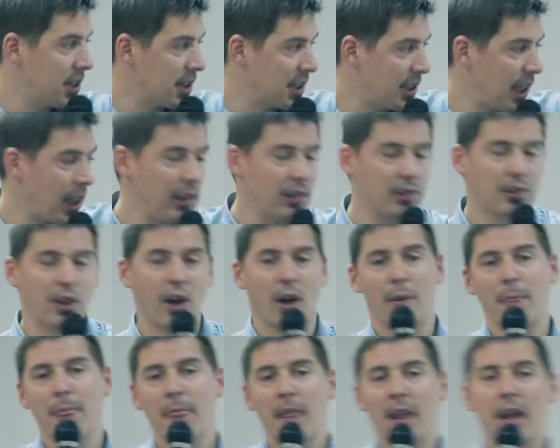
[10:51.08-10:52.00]

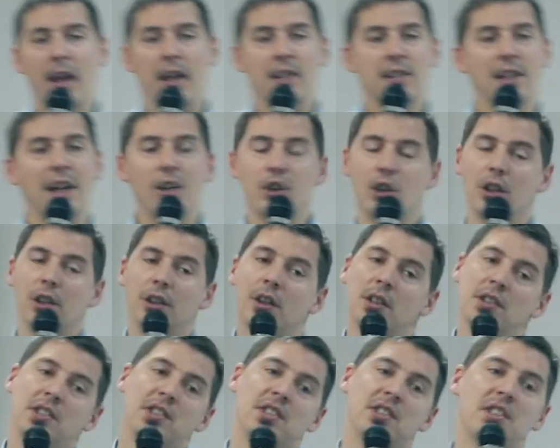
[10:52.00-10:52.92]
CELTA, it's actually
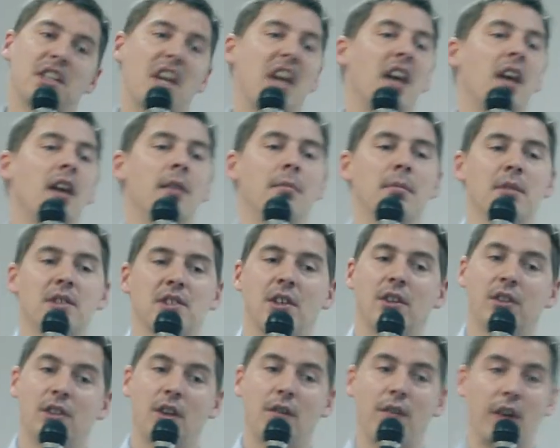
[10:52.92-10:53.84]
the same
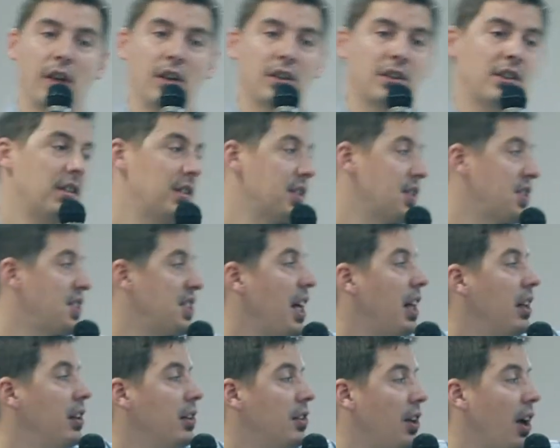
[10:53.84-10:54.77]
certificate.
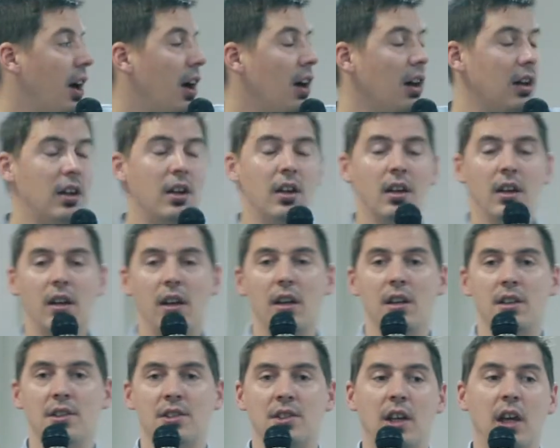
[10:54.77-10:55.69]
CELTA
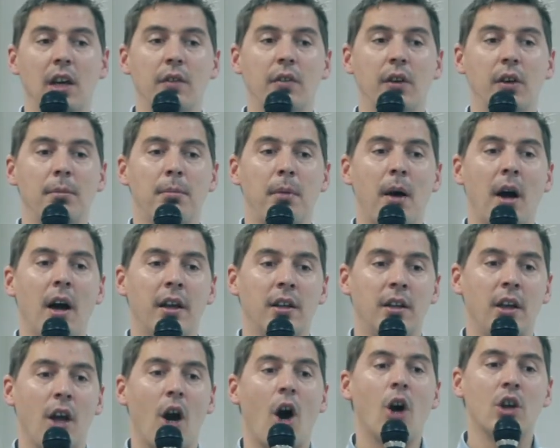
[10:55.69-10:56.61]
is given by
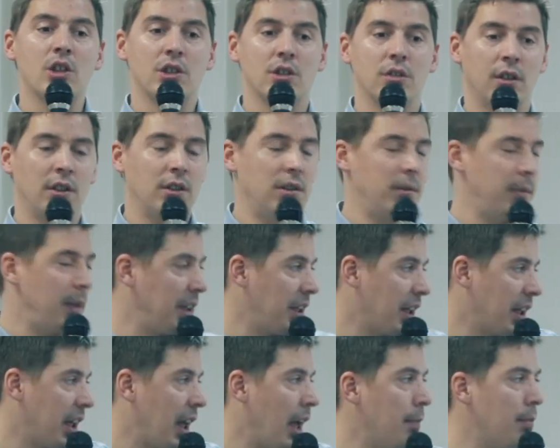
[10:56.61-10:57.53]
the Oxford, by
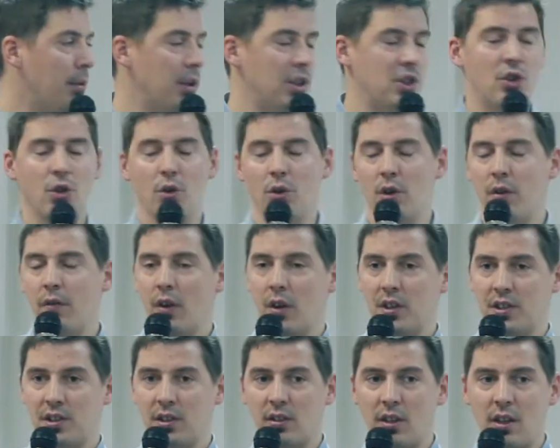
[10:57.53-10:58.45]
the Cambridge
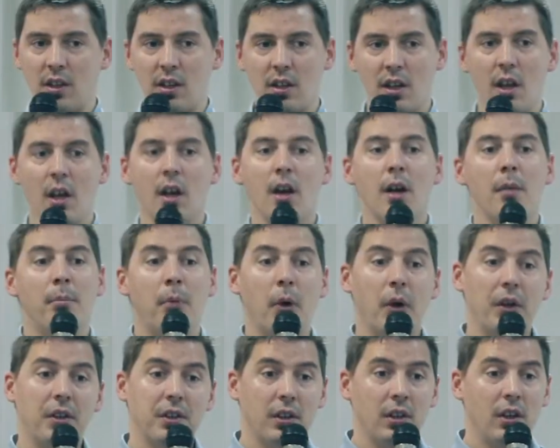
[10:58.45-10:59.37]
University,
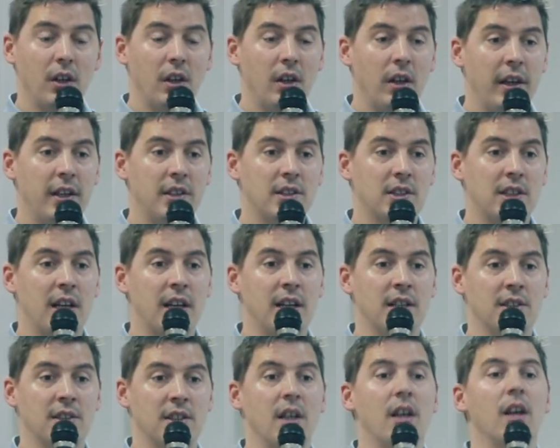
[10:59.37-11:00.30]
but it
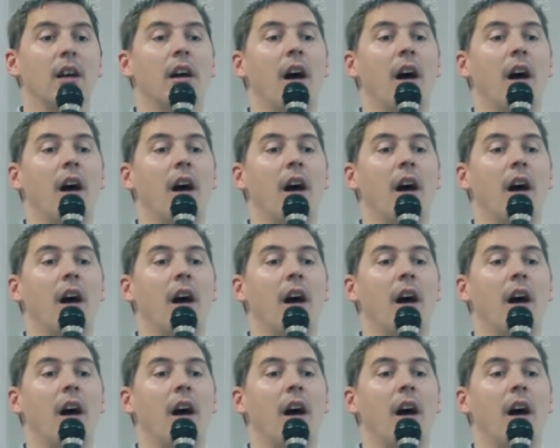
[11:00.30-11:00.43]
says